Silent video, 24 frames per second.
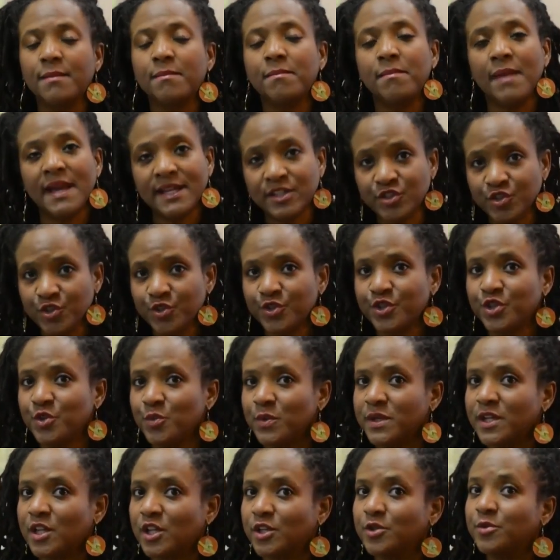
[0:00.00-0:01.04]
Make sure
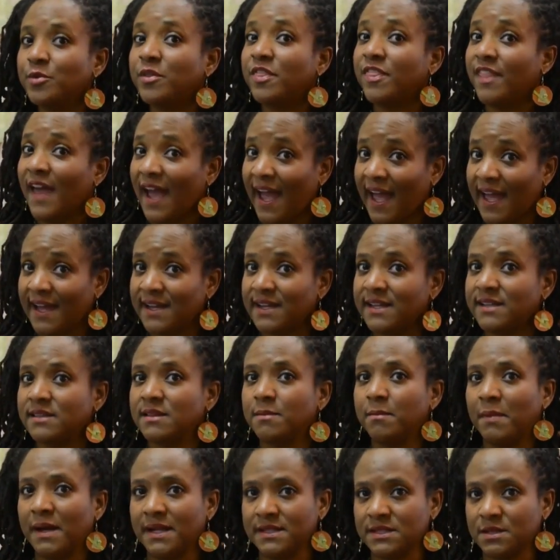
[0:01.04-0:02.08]
you include that in
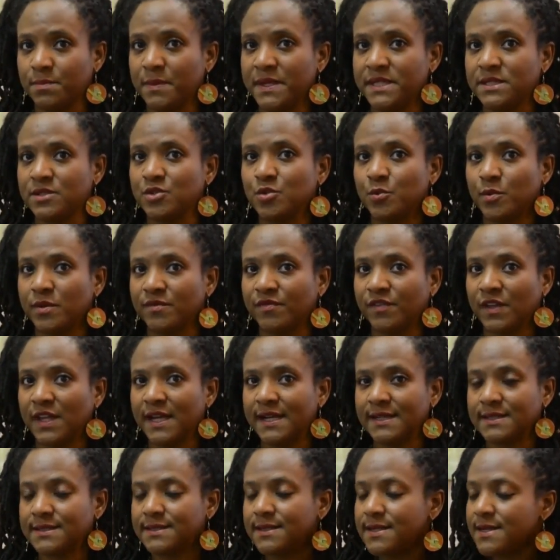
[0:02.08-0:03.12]
the My Space to
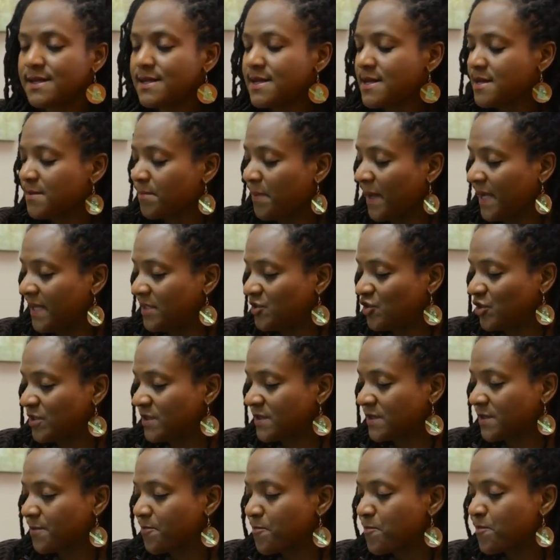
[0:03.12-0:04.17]
Reflect
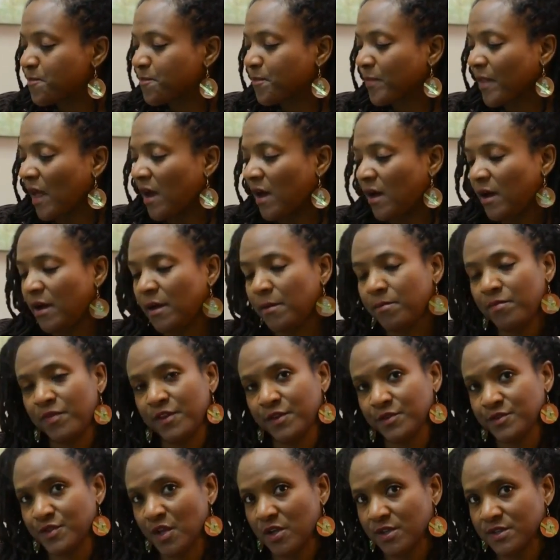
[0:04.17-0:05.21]
pages.
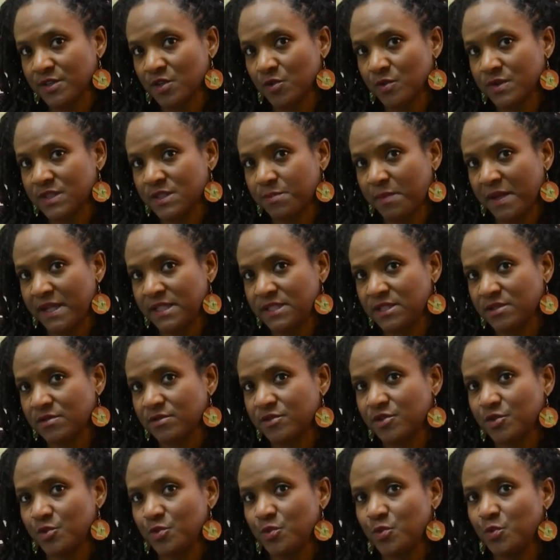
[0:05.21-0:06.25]
There's also a space
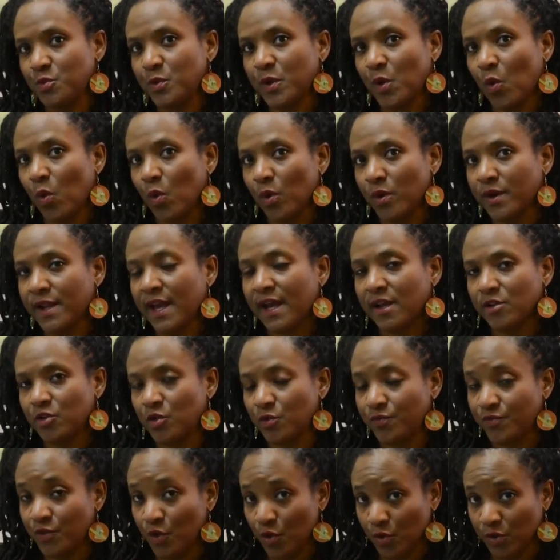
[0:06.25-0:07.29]
to record how
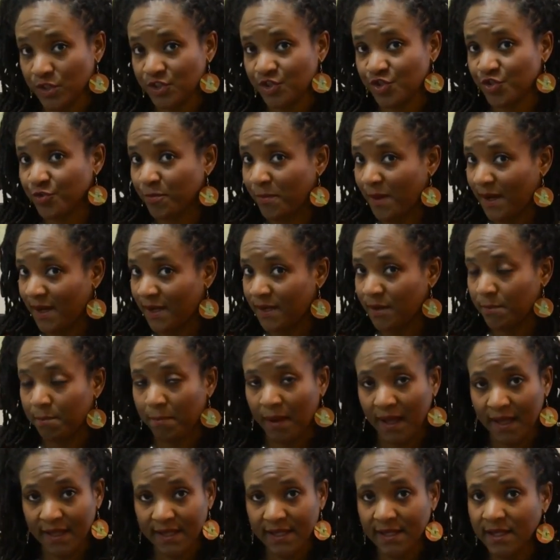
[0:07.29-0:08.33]
you've nourished your mind and
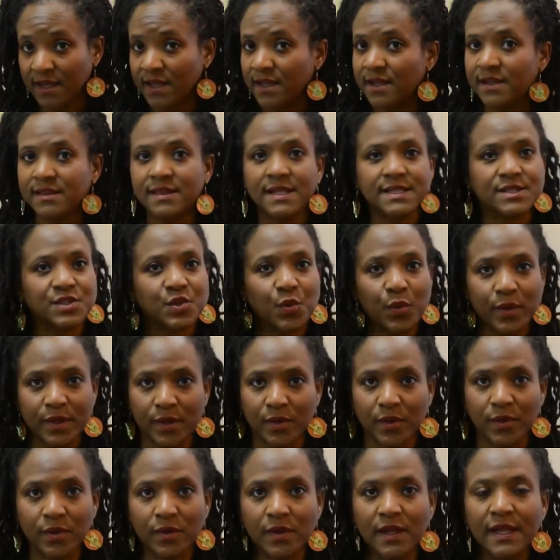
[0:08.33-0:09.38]
body. That's
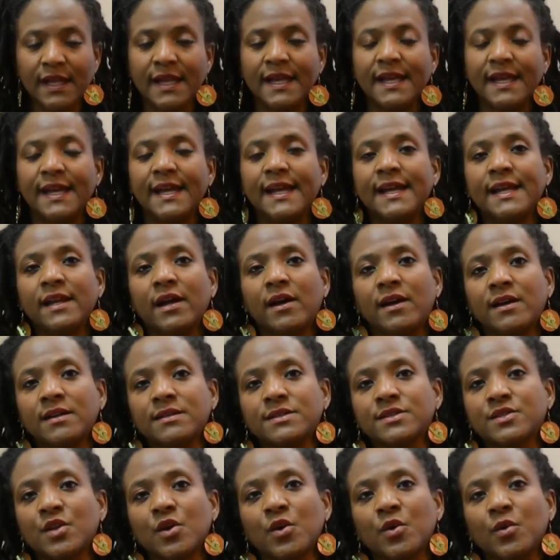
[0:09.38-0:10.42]
critical. And
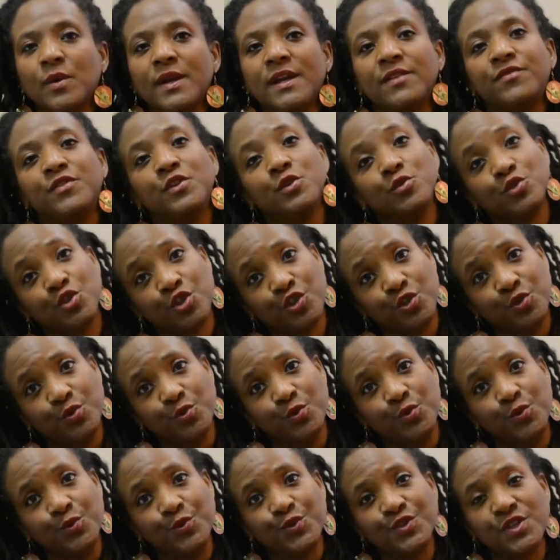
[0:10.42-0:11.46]
also, if you
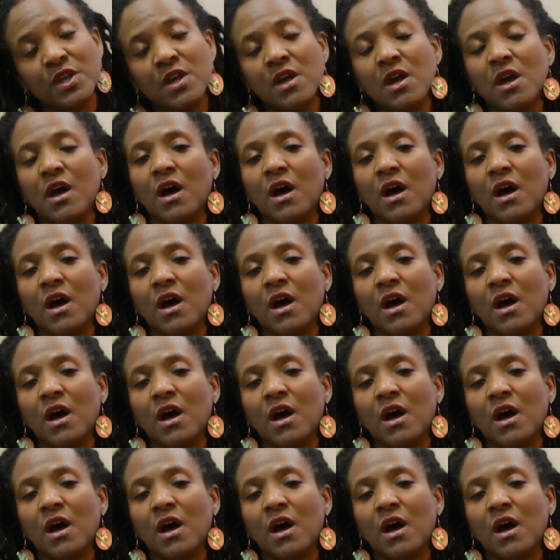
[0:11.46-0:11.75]
choose,